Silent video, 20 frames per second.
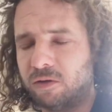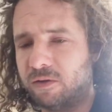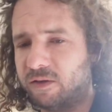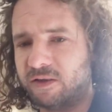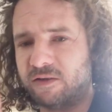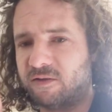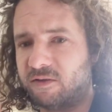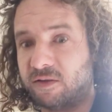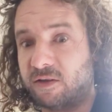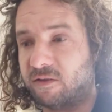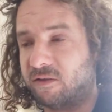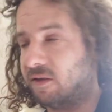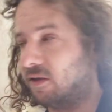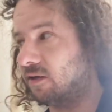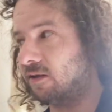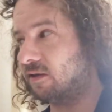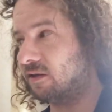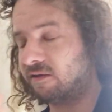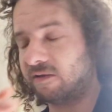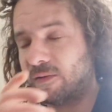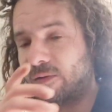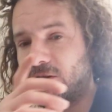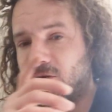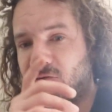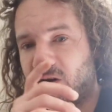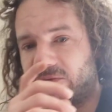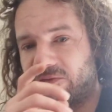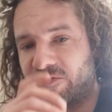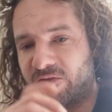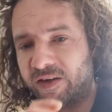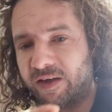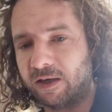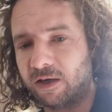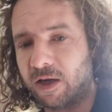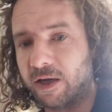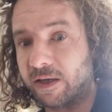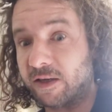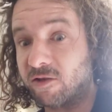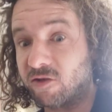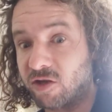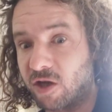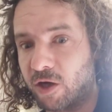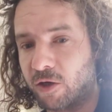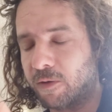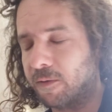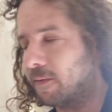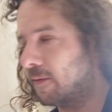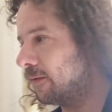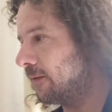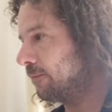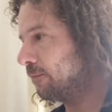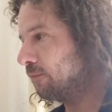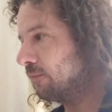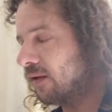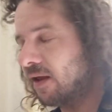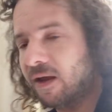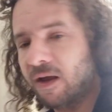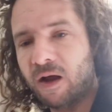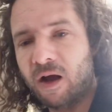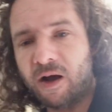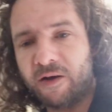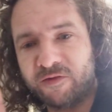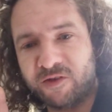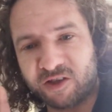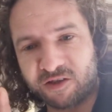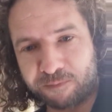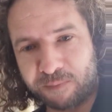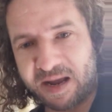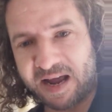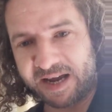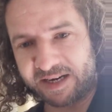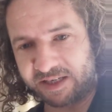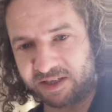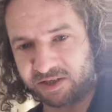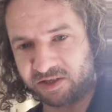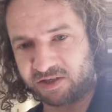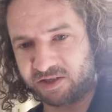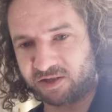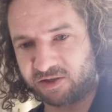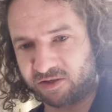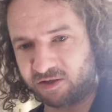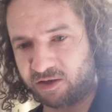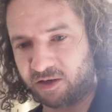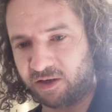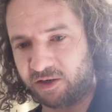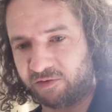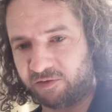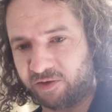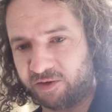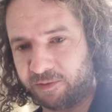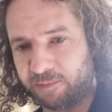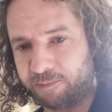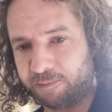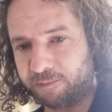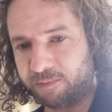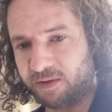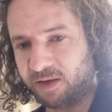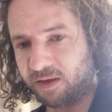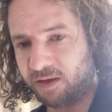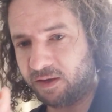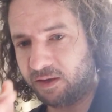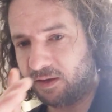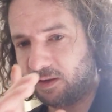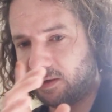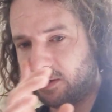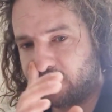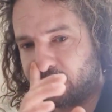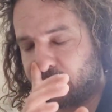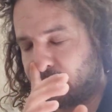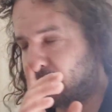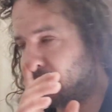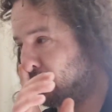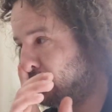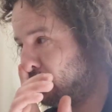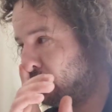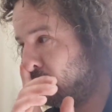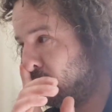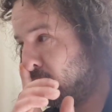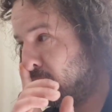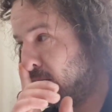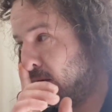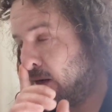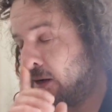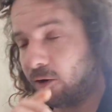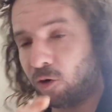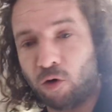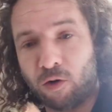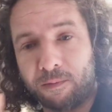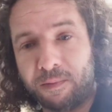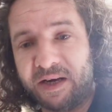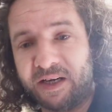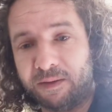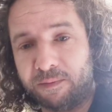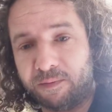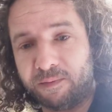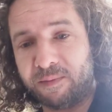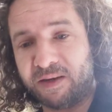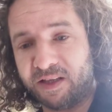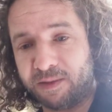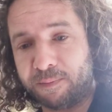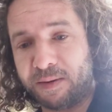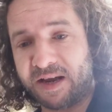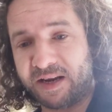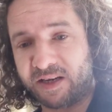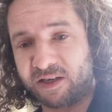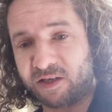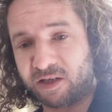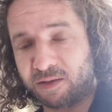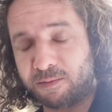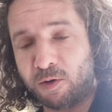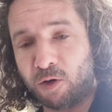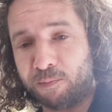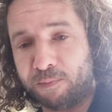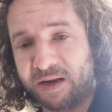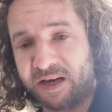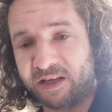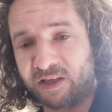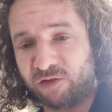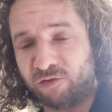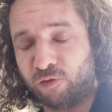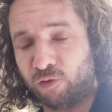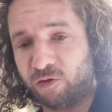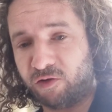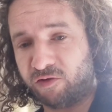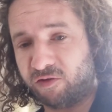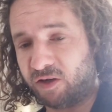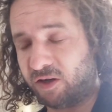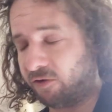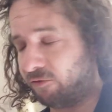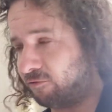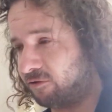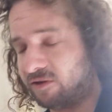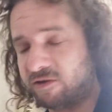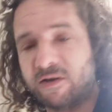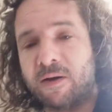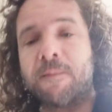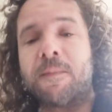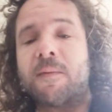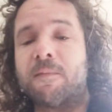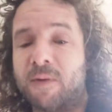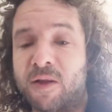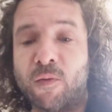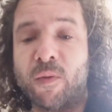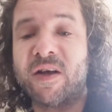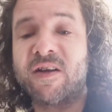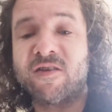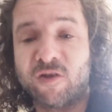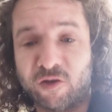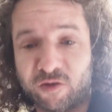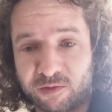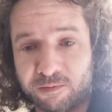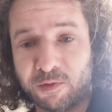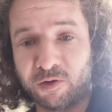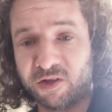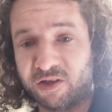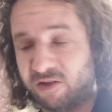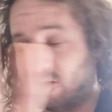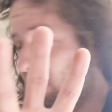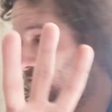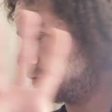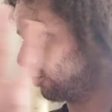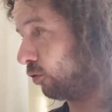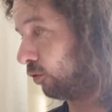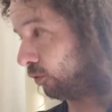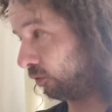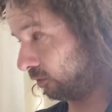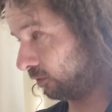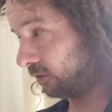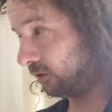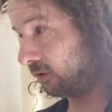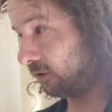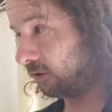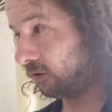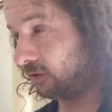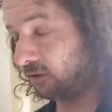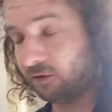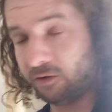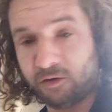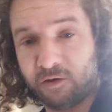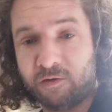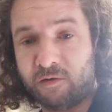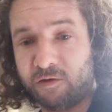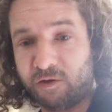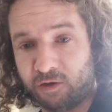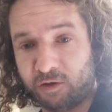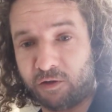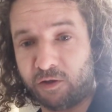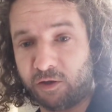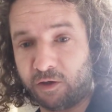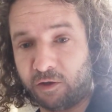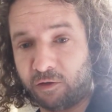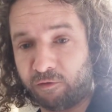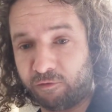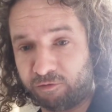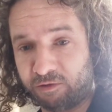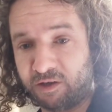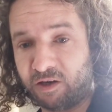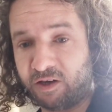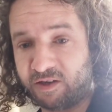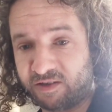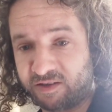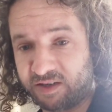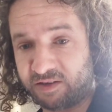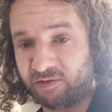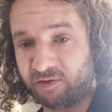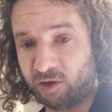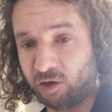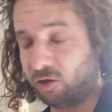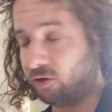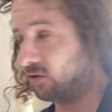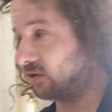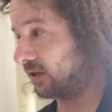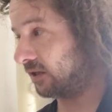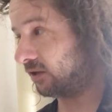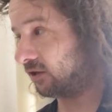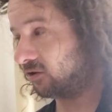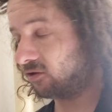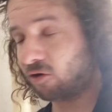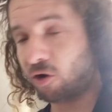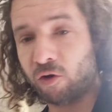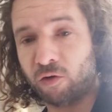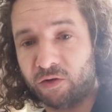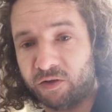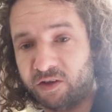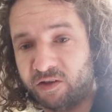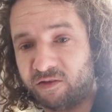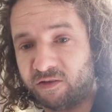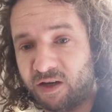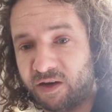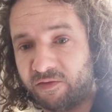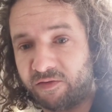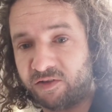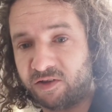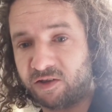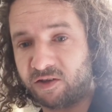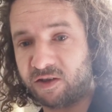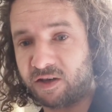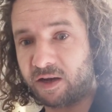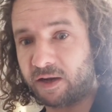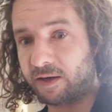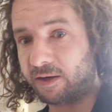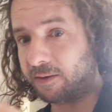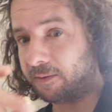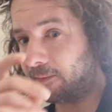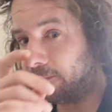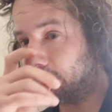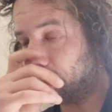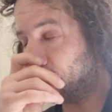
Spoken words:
there's no other driving feeling like it. So I've just packaged the server. So or made the mod package for the server. It's, by the way, it's not a mod. This is all Studio 397 content that's on this server today.